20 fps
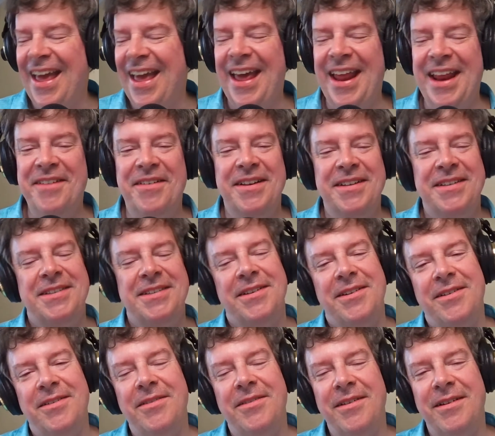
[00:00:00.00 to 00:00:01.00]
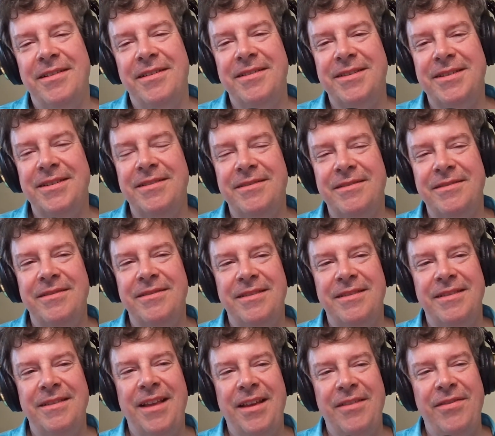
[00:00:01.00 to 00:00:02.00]
Anyway, so
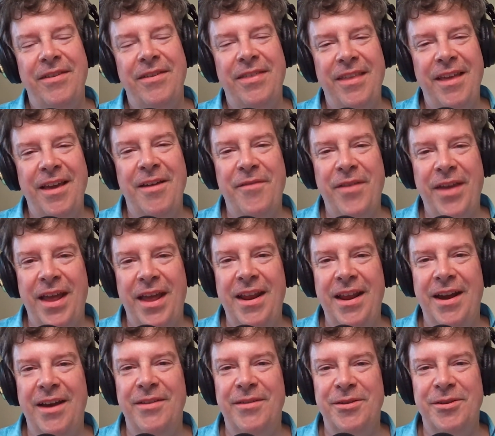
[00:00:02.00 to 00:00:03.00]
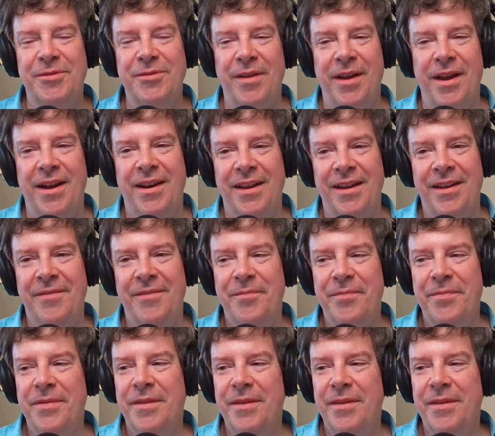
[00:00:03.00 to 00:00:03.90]
if you think of any others, Randy,